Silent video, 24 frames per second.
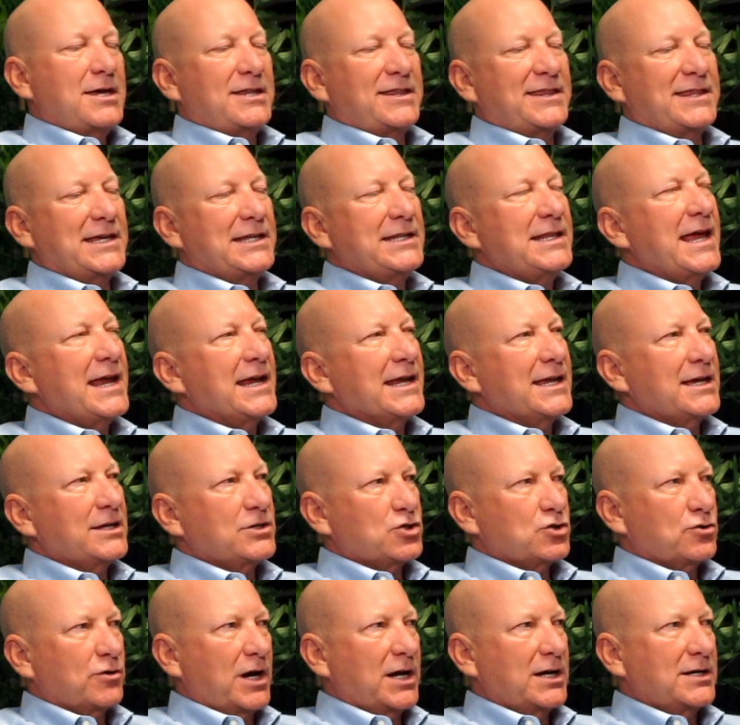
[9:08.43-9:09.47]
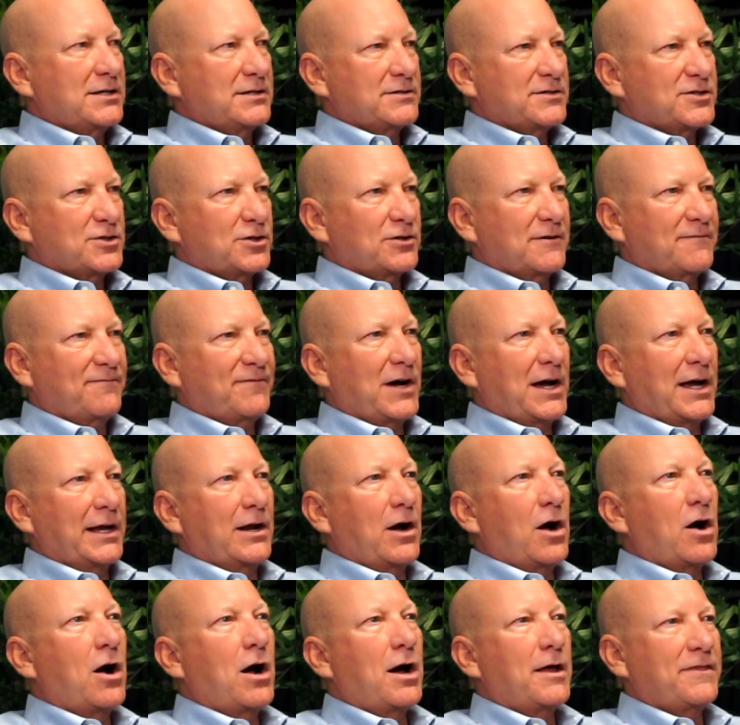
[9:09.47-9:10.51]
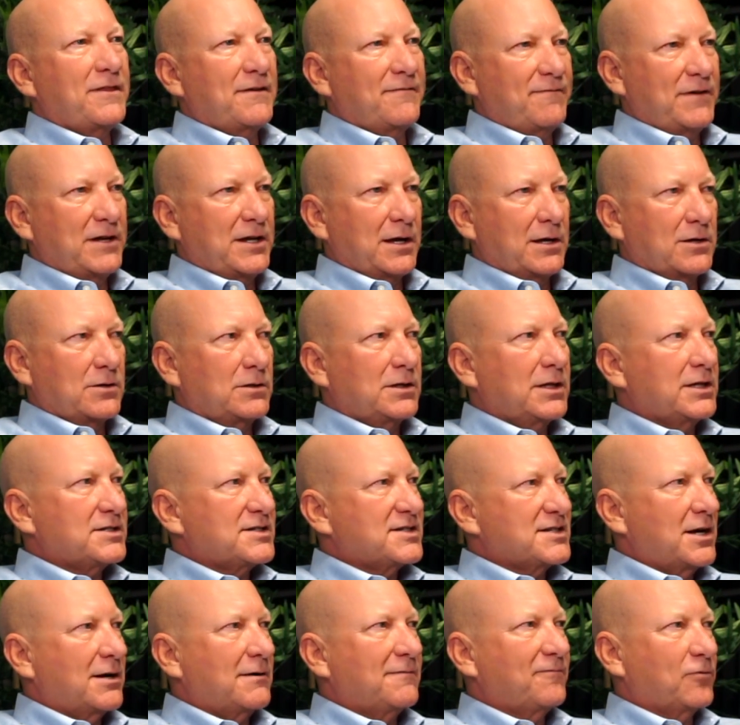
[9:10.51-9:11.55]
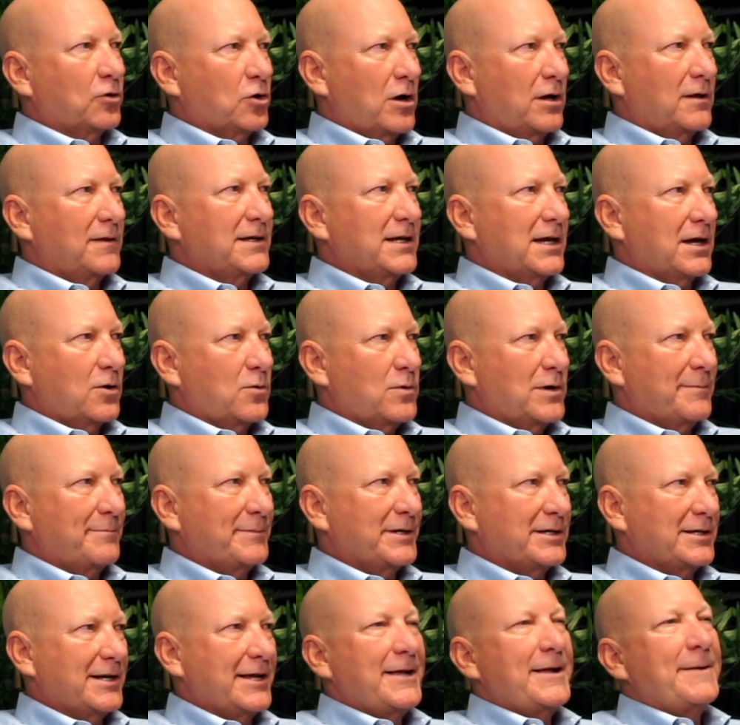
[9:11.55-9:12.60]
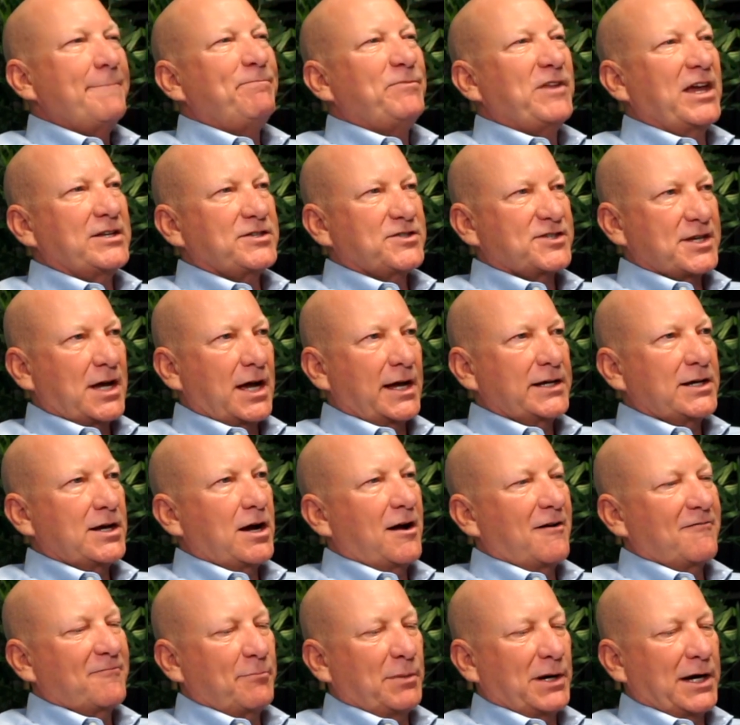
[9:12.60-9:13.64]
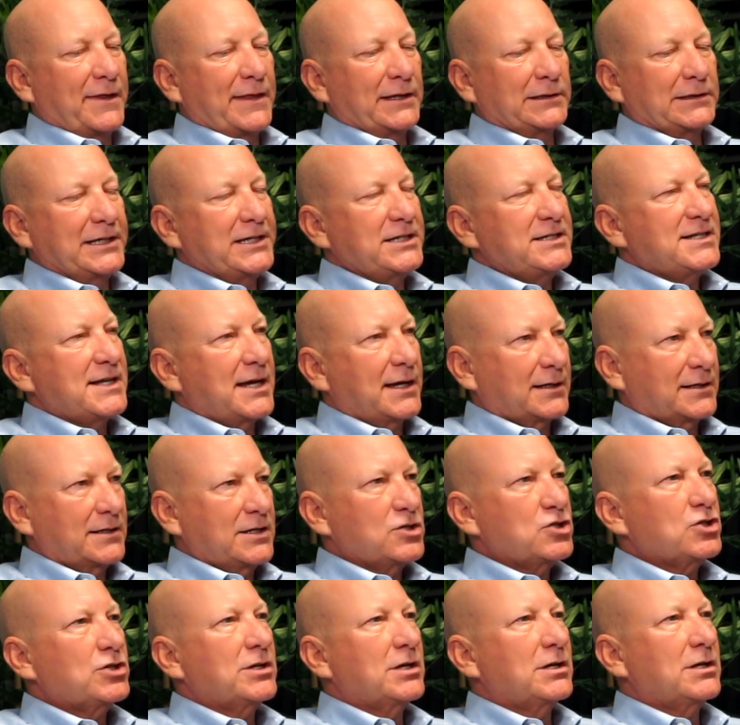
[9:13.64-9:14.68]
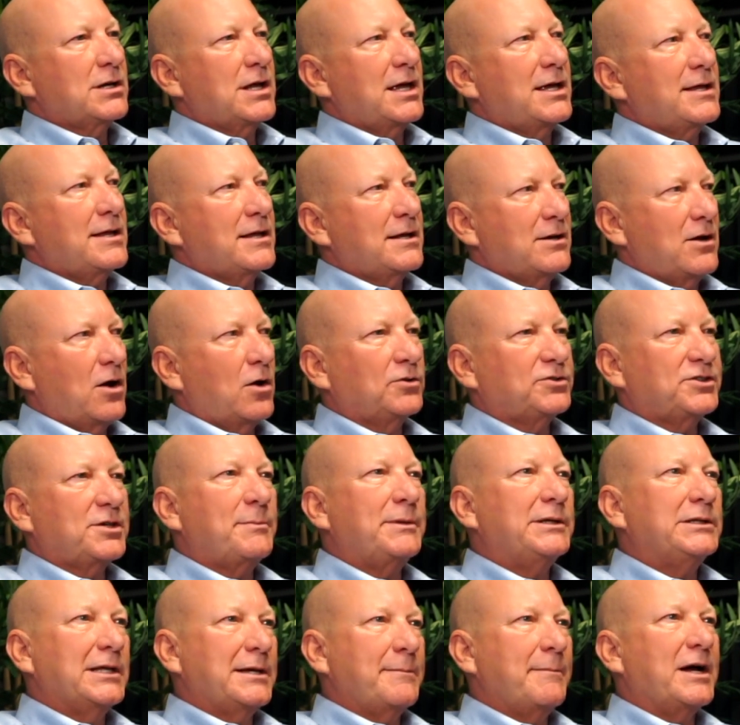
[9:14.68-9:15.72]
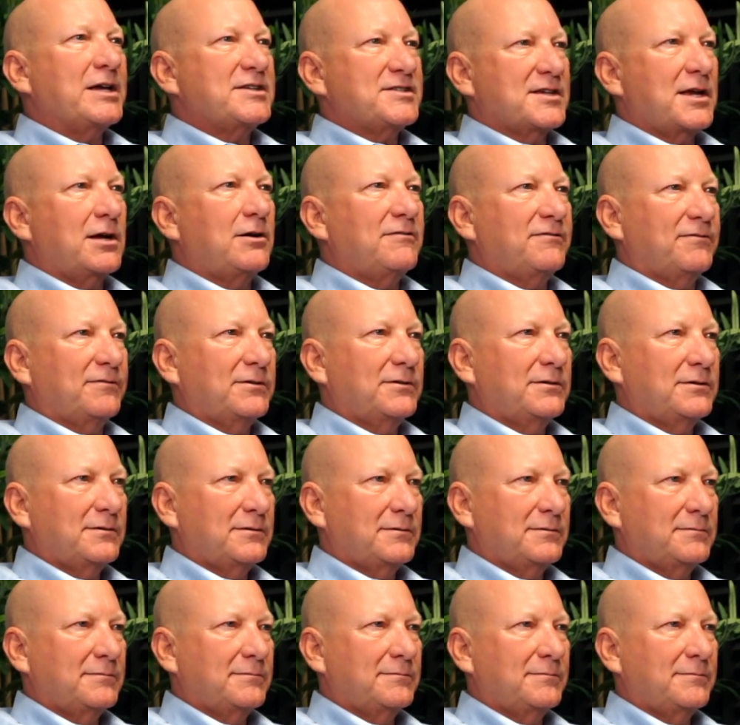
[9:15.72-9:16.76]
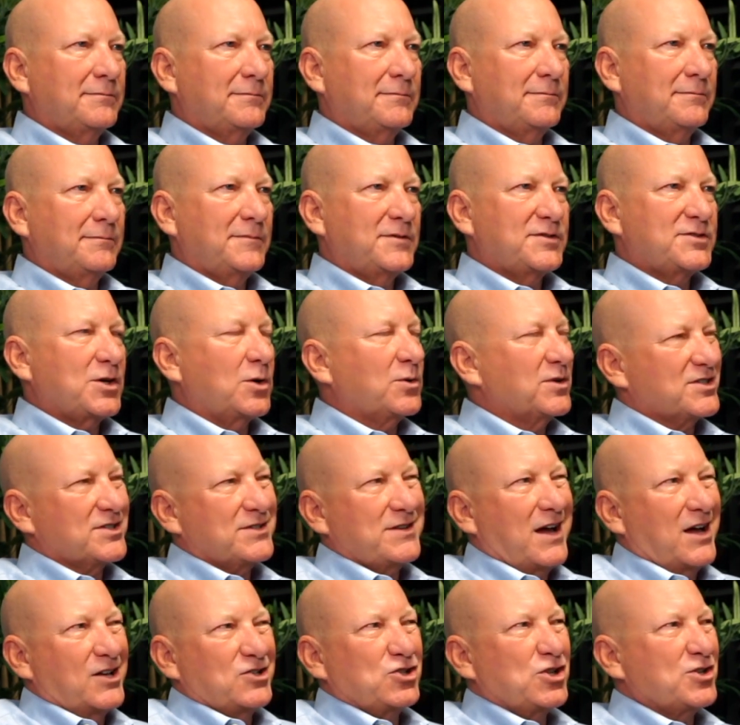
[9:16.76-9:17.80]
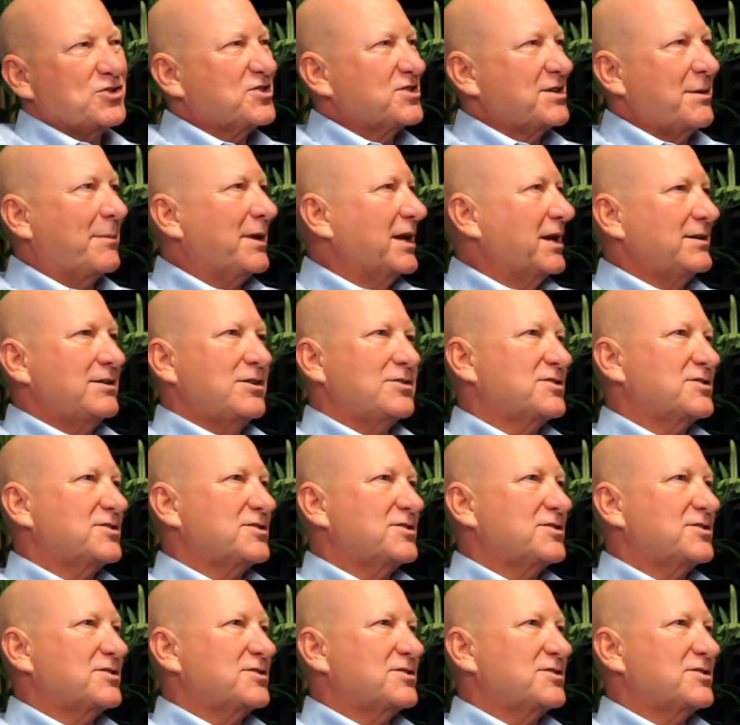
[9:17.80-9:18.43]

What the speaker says: Then they get trained and certified on the vehicle itself for all the equipment and signed off by the lead technician and ultimately myself. So it's not just somebody just